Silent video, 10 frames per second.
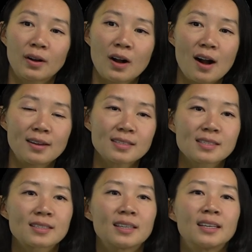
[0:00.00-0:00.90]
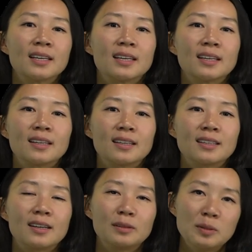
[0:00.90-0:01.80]
cost,
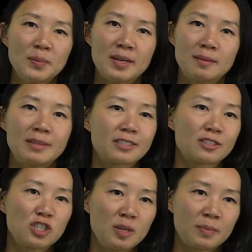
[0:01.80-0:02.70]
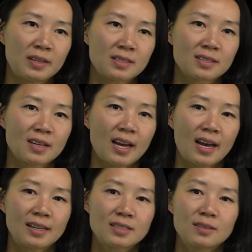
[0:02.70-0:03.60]
aluminum is cheapest
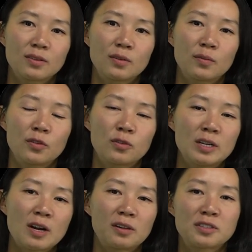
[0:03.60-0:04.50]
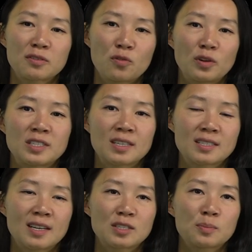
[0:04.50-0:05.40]
at
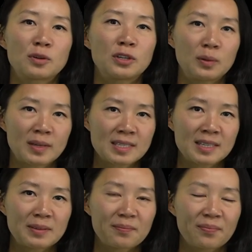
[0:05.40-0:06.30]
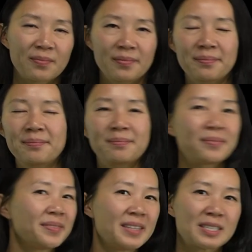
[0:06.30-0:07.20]
$3.46 per USD.
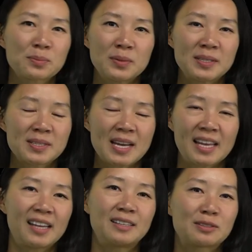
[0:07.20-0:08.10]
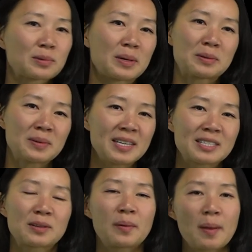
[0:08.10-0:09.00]
This was taken in 2020,
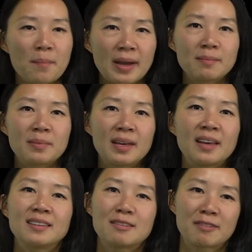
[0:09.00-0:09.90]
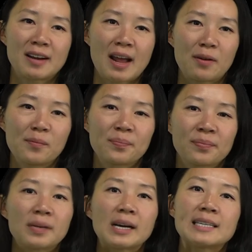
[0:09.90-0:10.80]
so it might be different now.
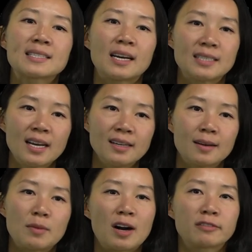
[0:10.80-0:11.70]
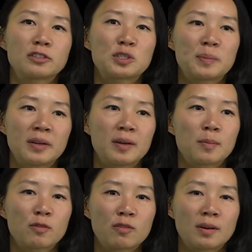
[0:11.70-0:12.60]
Whereas titanium offers superior
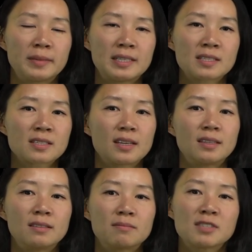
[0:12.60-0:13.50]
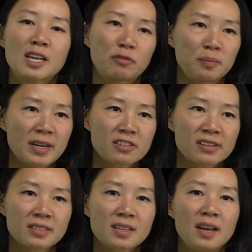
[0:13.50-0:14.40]
performance in several
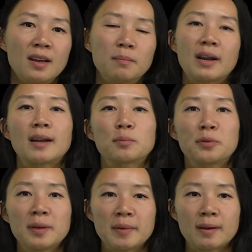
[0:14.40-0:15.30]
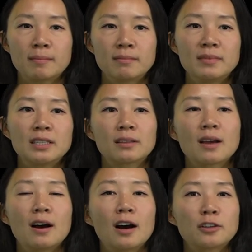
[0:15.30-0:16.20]
metrics, but at a premium,
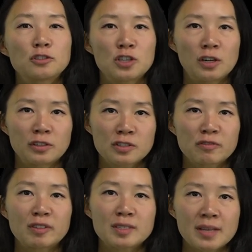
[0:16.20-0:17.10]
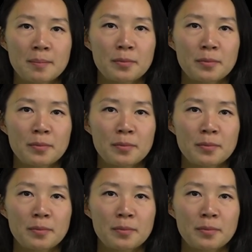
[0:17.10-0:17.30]
nearly $100 for the same